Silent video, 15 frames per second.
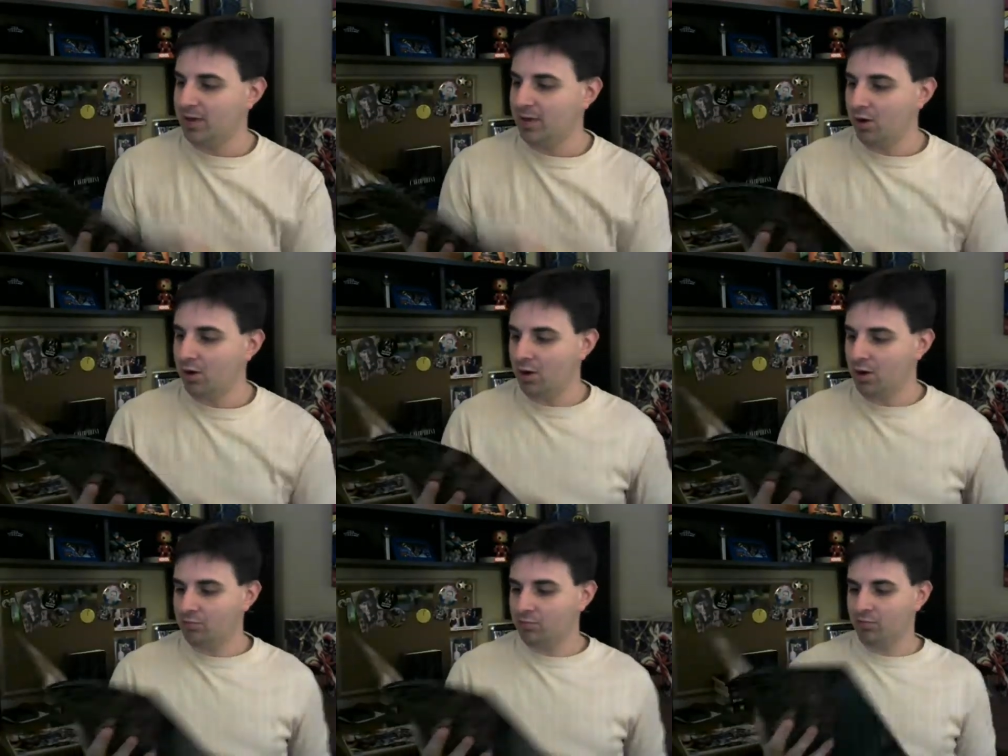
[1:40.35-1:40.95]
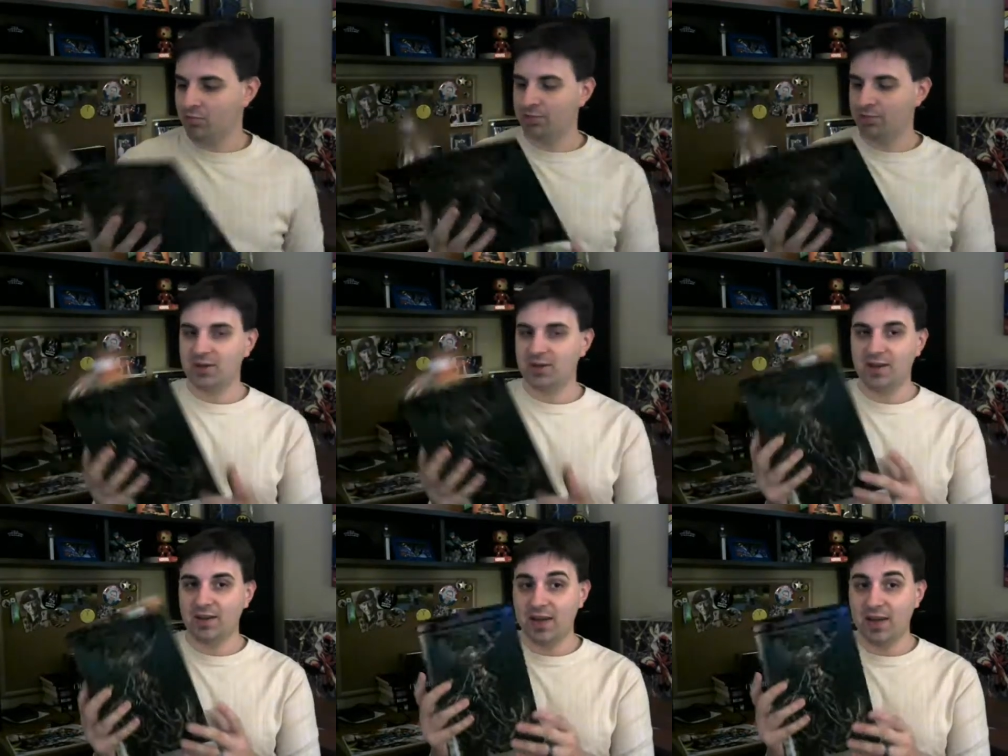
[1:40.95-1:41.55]
Now,
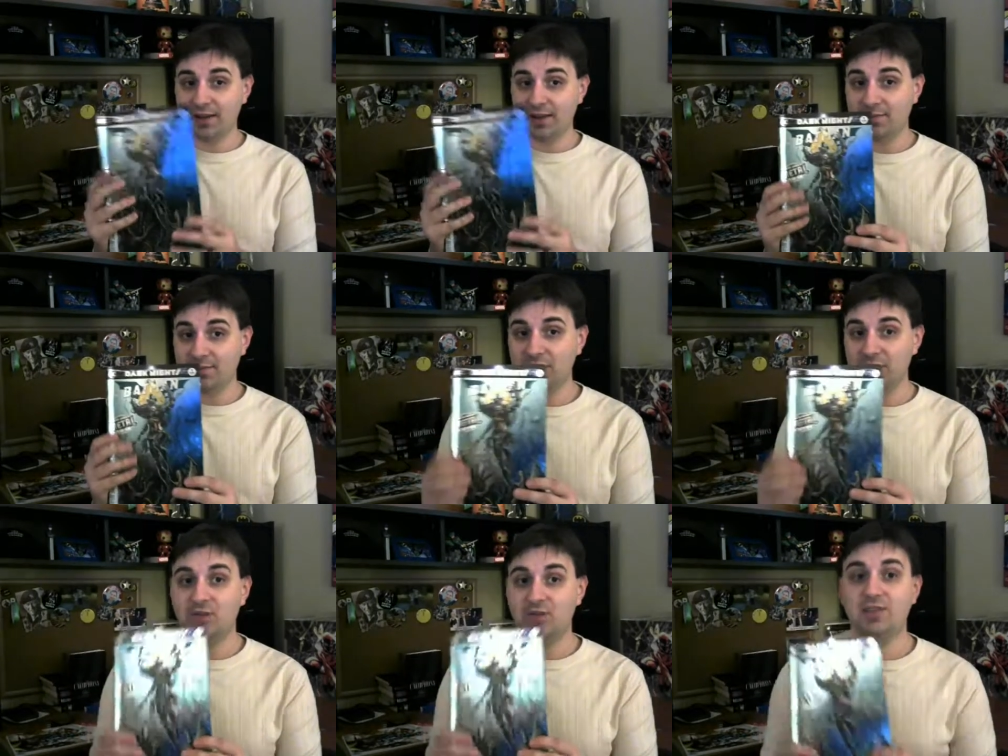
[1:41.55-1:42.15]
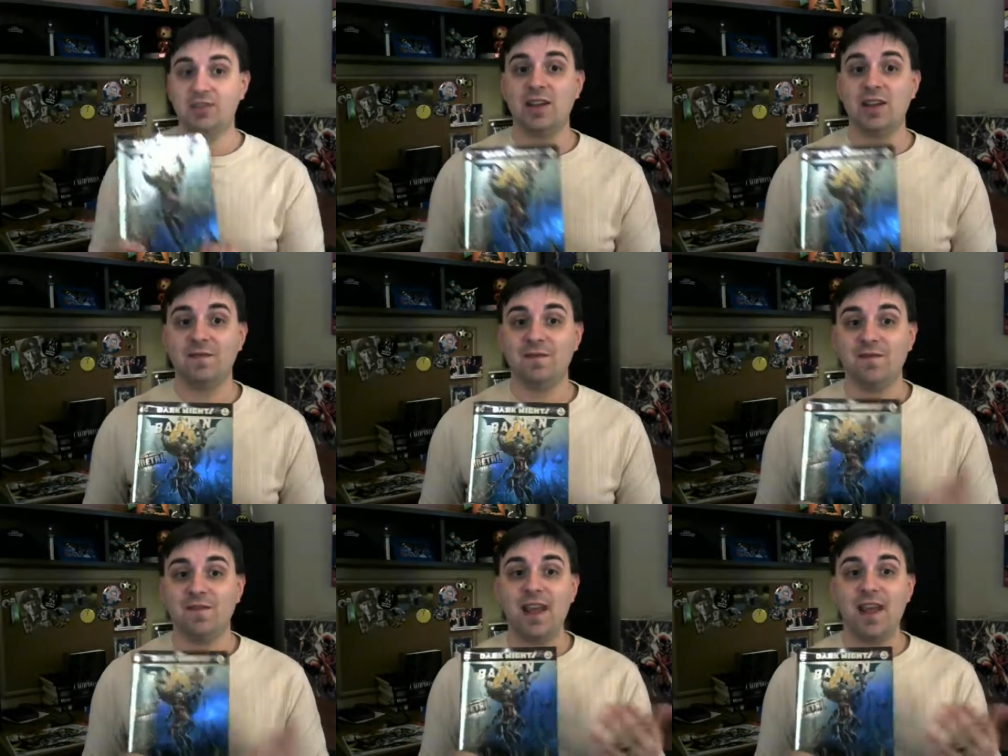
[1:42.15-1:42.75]
Aquawoman in that dimension
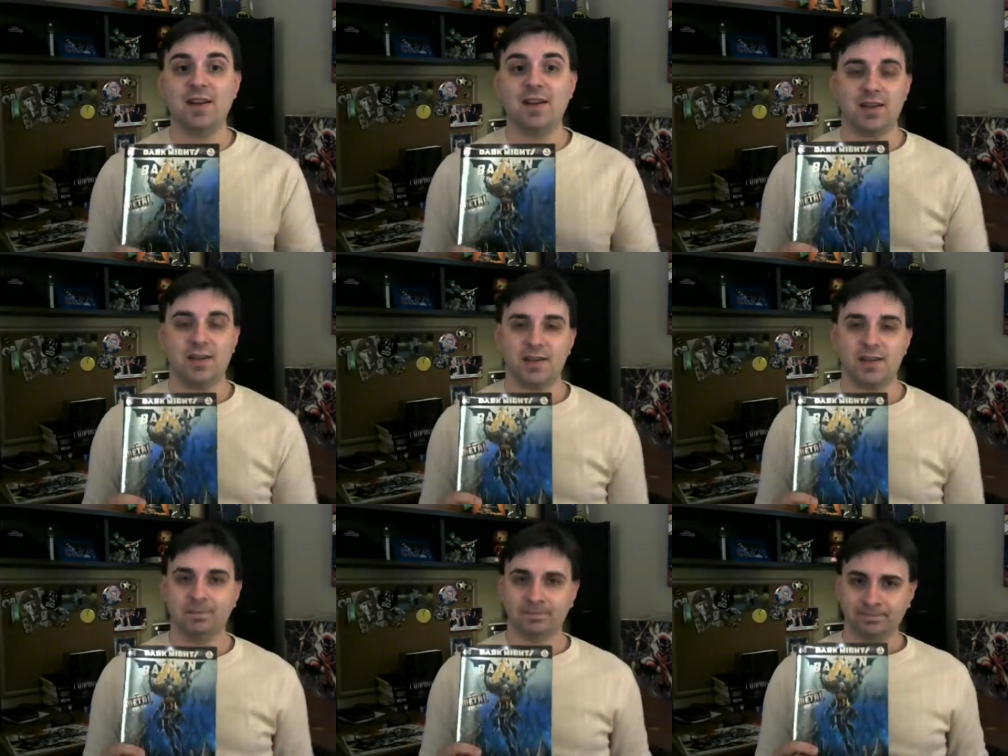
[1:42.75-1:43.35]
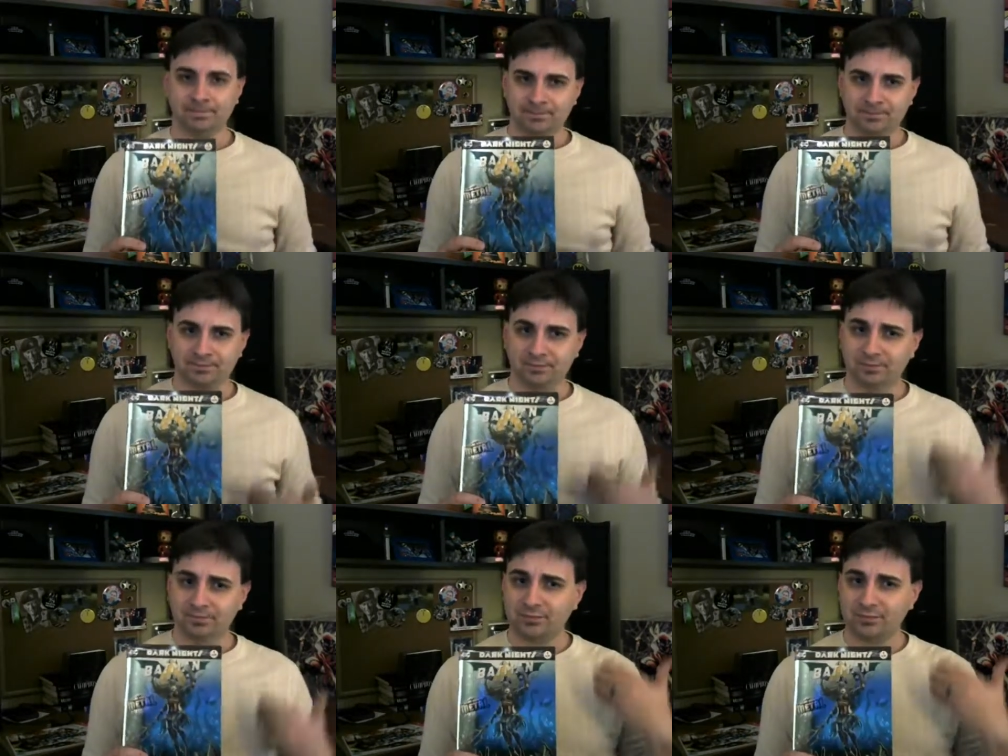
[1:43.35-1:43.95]
invaded
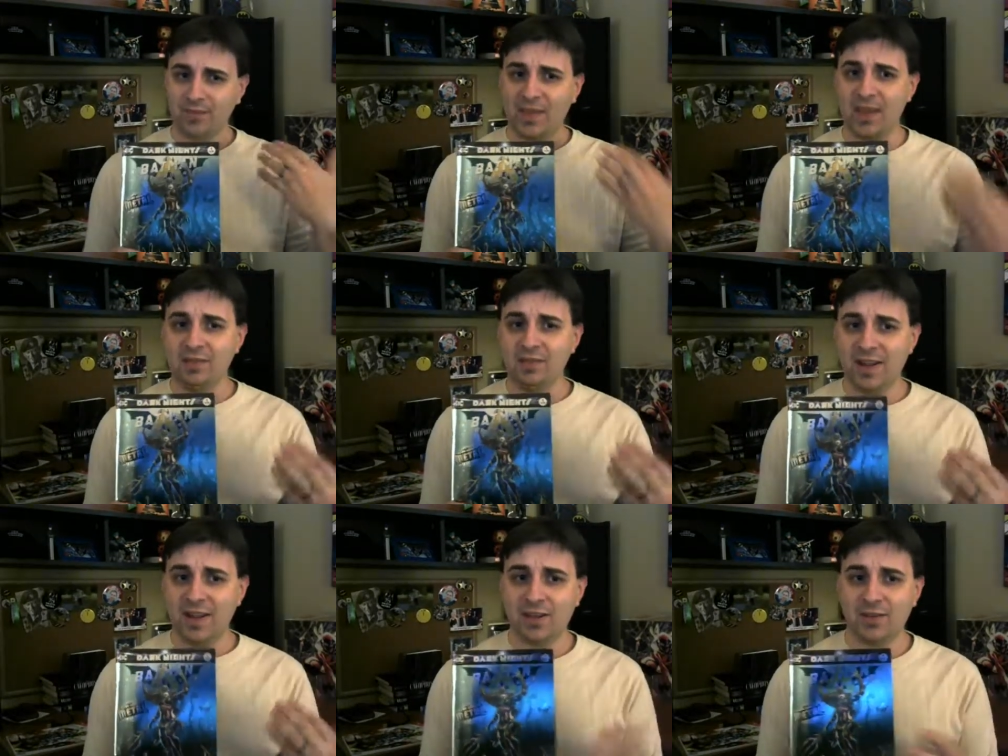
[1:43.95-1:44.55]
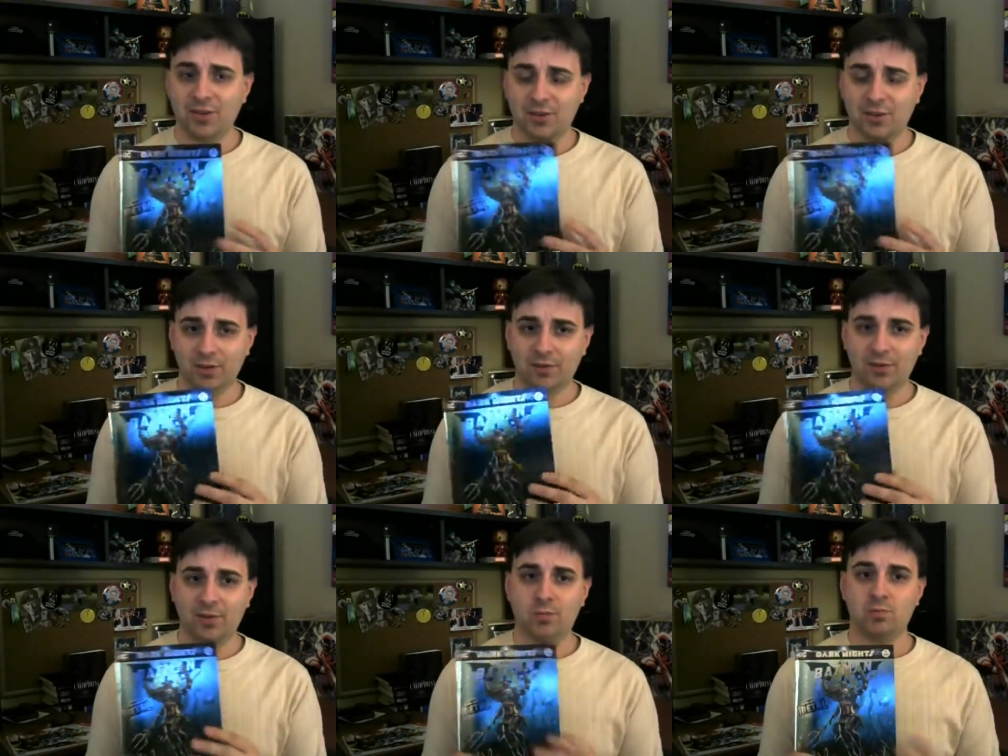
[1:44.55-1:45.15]

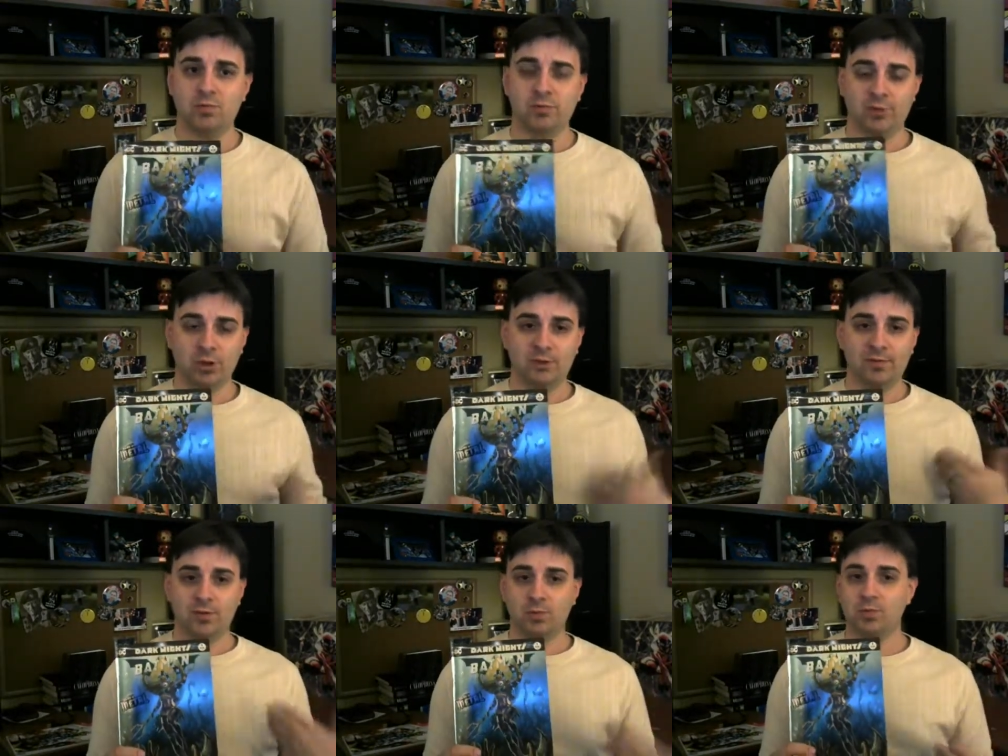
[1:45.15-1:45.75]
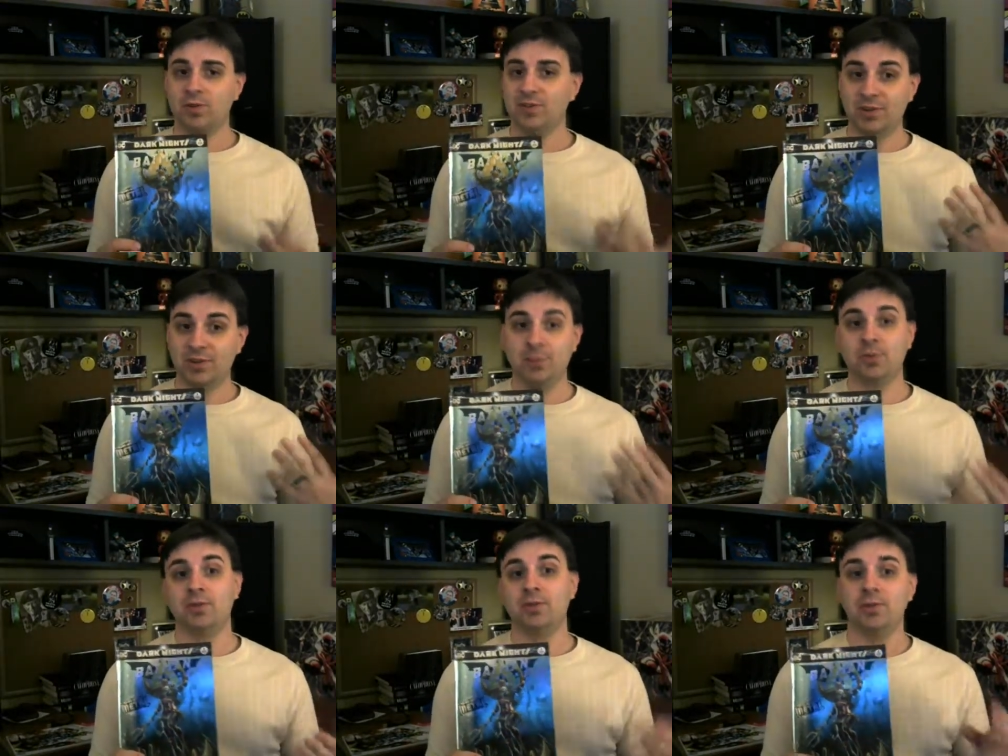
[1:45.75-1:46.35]
the surface world,
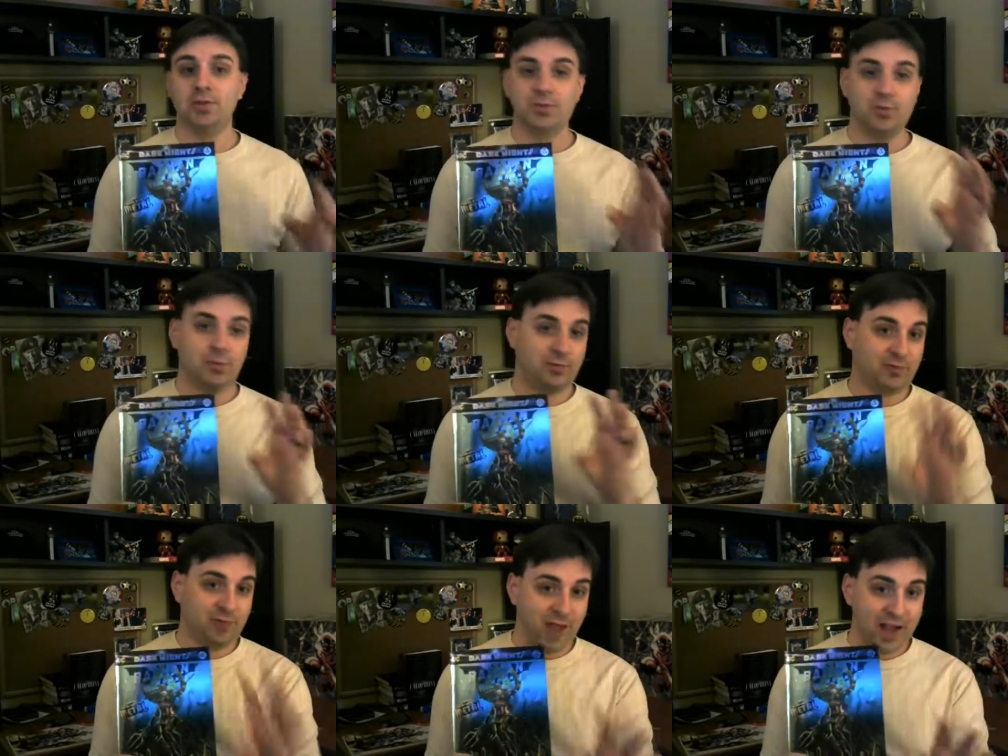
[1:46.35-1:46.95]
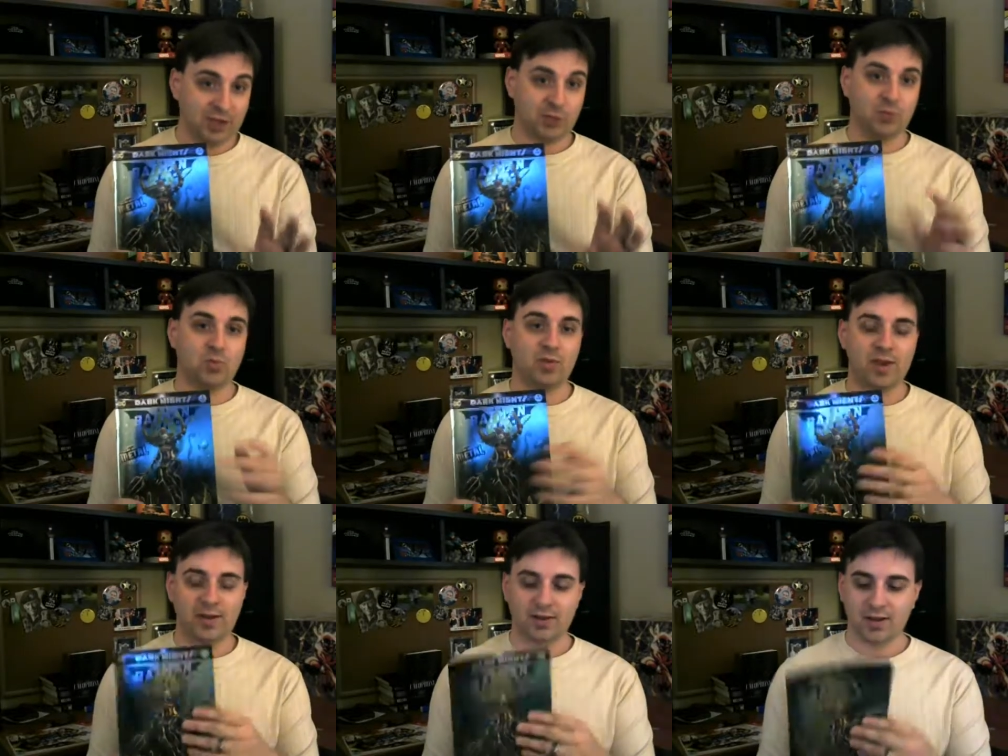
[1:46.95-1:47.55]
similar to
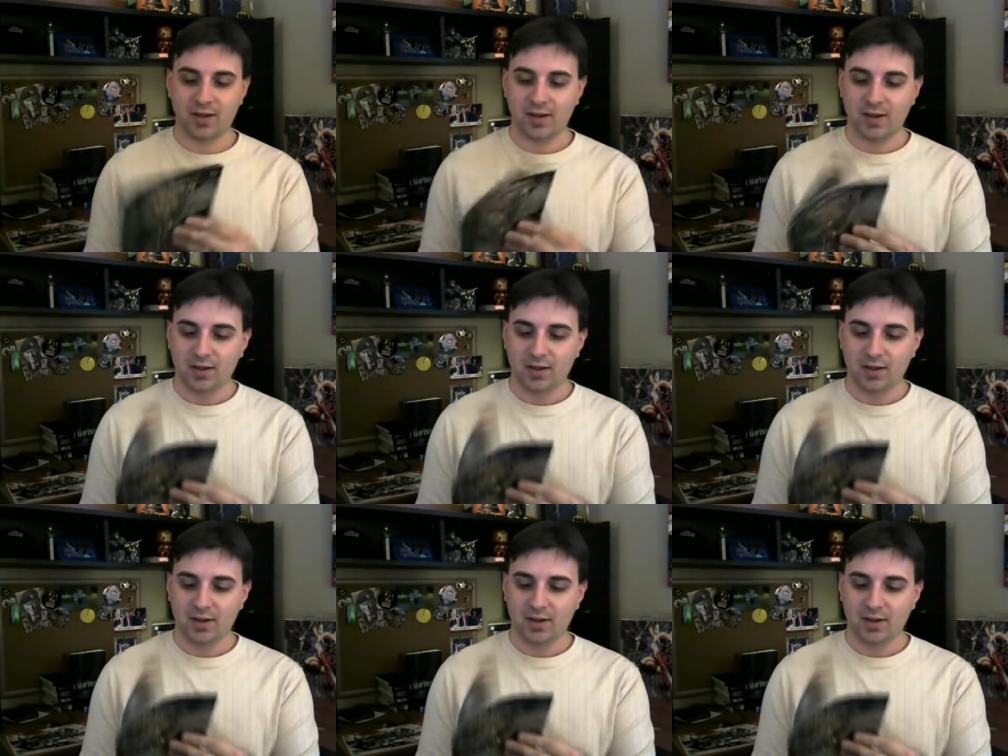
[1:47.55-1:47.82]
Flashpoint.